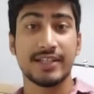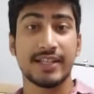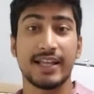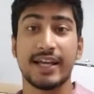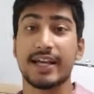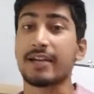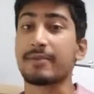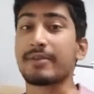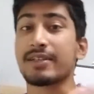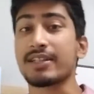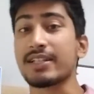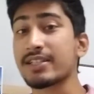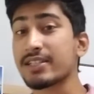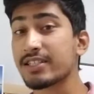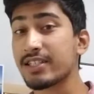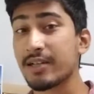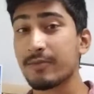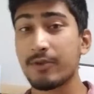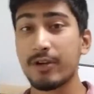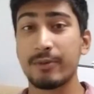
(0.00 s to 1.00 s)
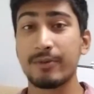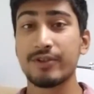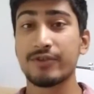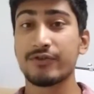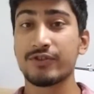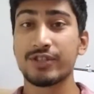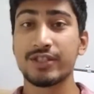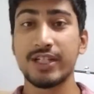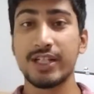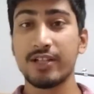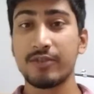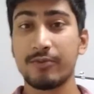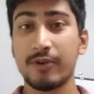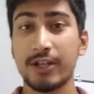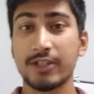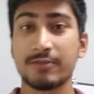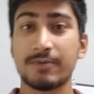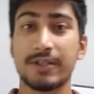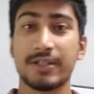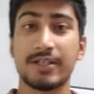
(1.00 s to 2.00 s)
And that can be listing appointments for seller
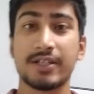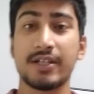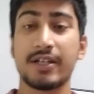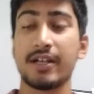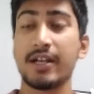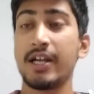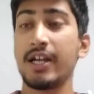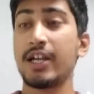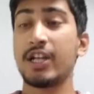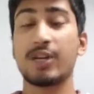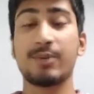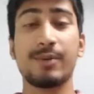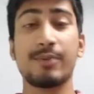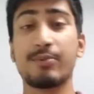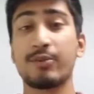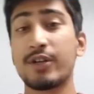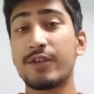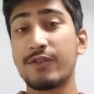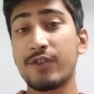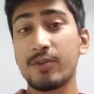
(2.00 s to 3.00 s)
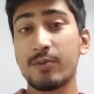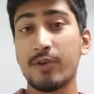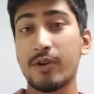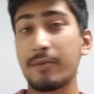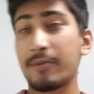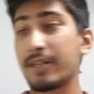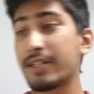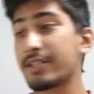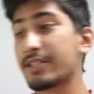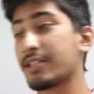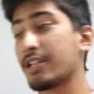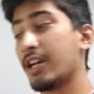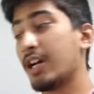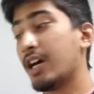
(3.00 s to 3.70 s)
prospecting, it could be preview appointments,